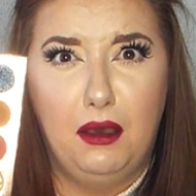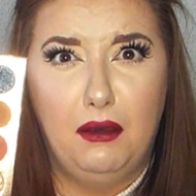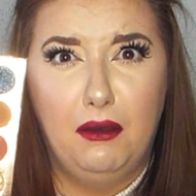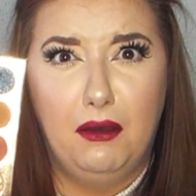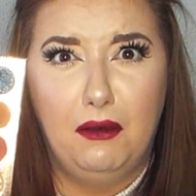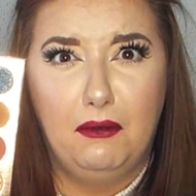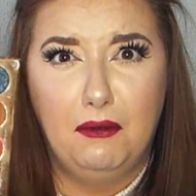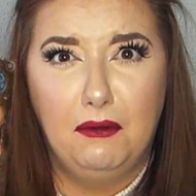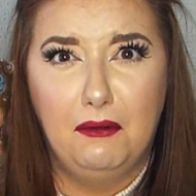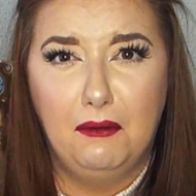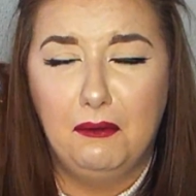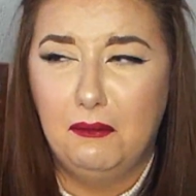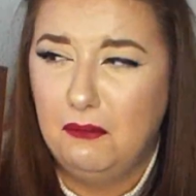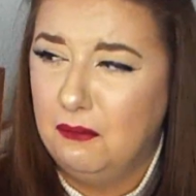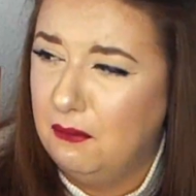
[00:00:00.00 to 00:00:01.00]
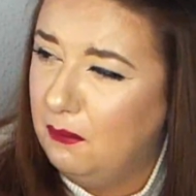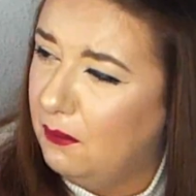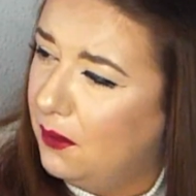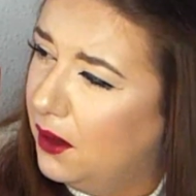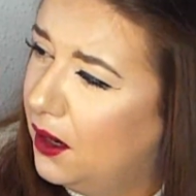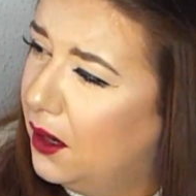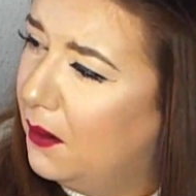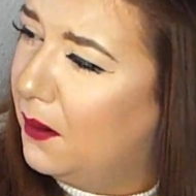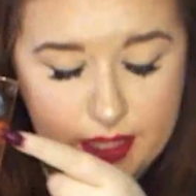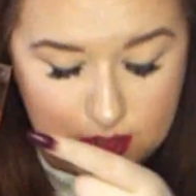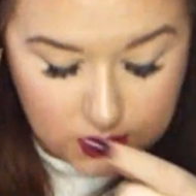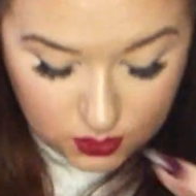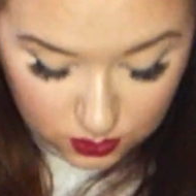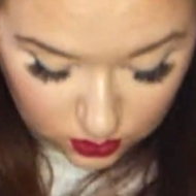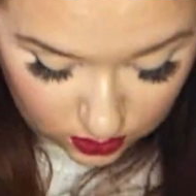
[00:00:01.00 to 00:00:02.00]
Oh.
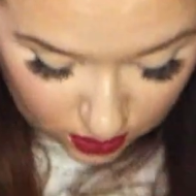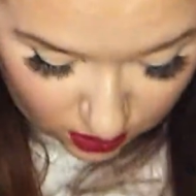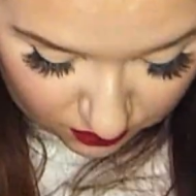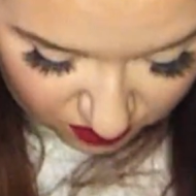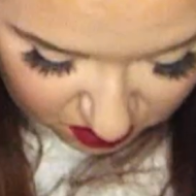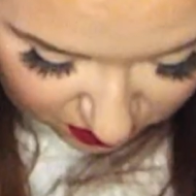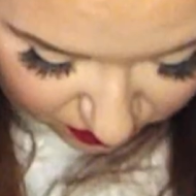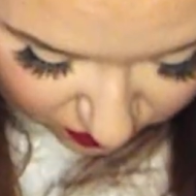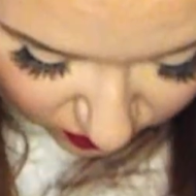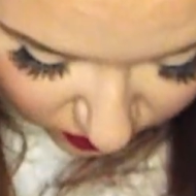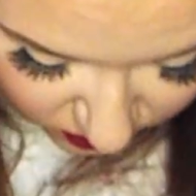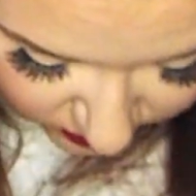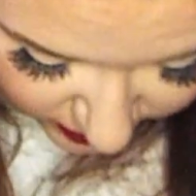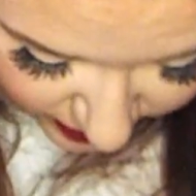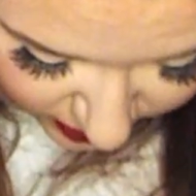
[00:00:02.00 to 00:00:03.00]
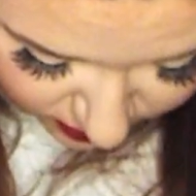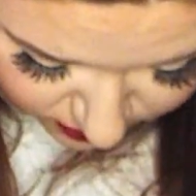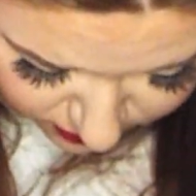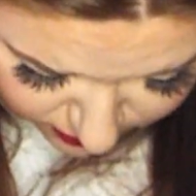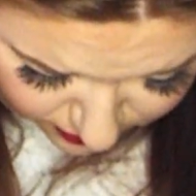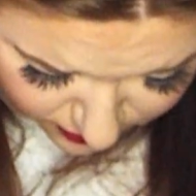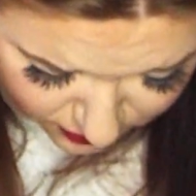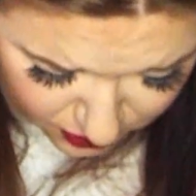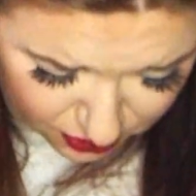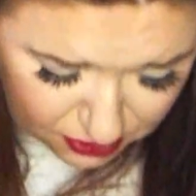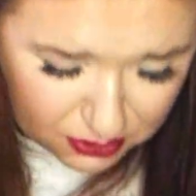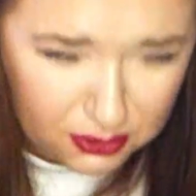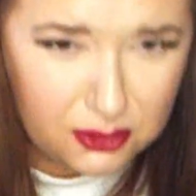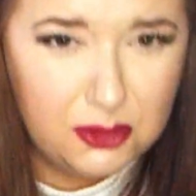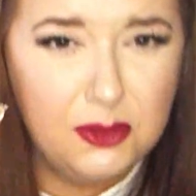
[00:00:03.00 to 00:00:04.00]
It's all over my floor now.
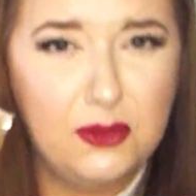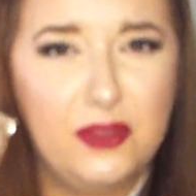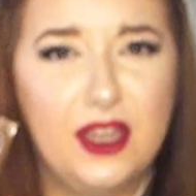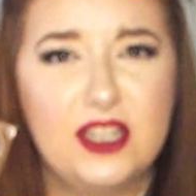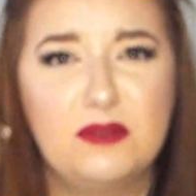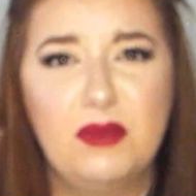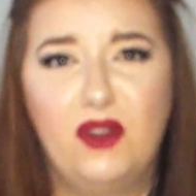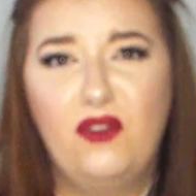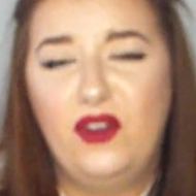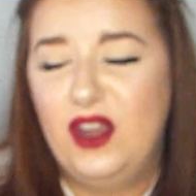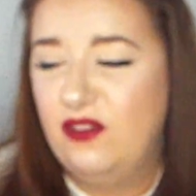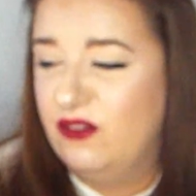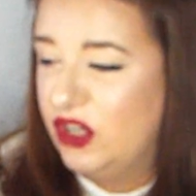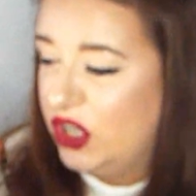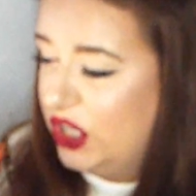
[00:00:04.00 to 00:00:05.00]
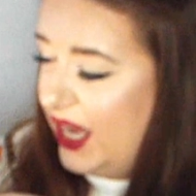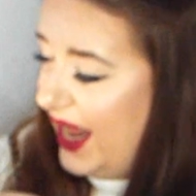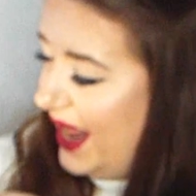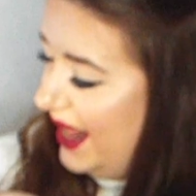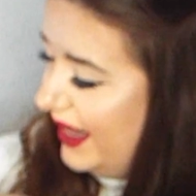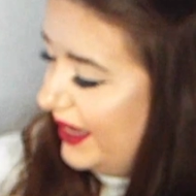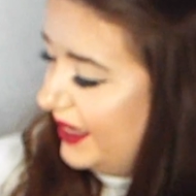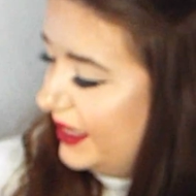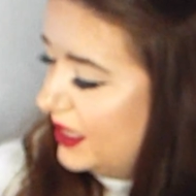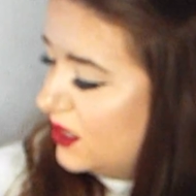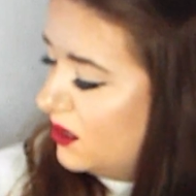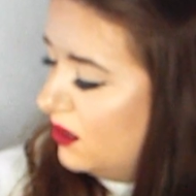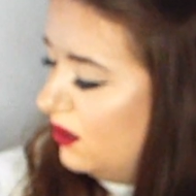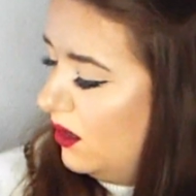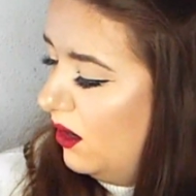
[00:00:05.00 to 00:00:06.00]
Oh, that's my favourite shade.
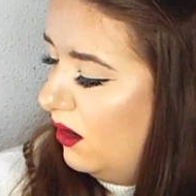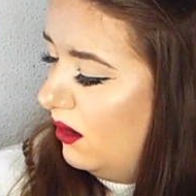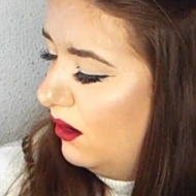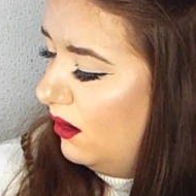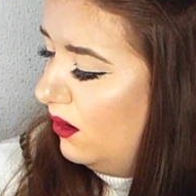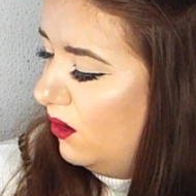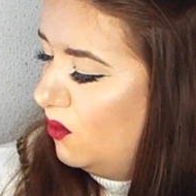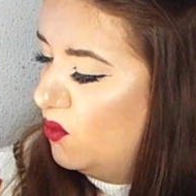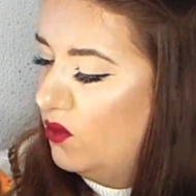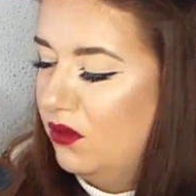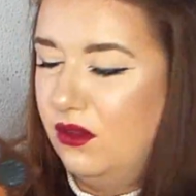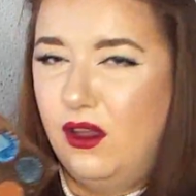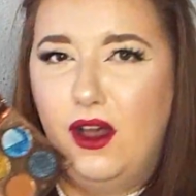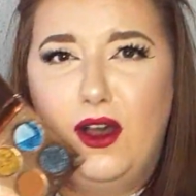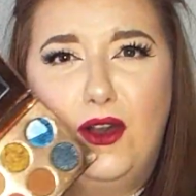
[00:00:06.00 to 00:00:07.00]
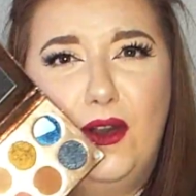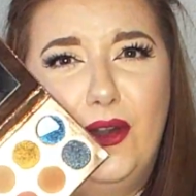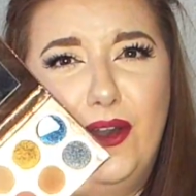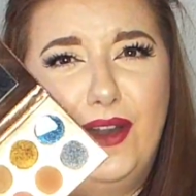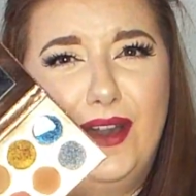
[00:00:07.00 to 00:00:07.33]
Oh no.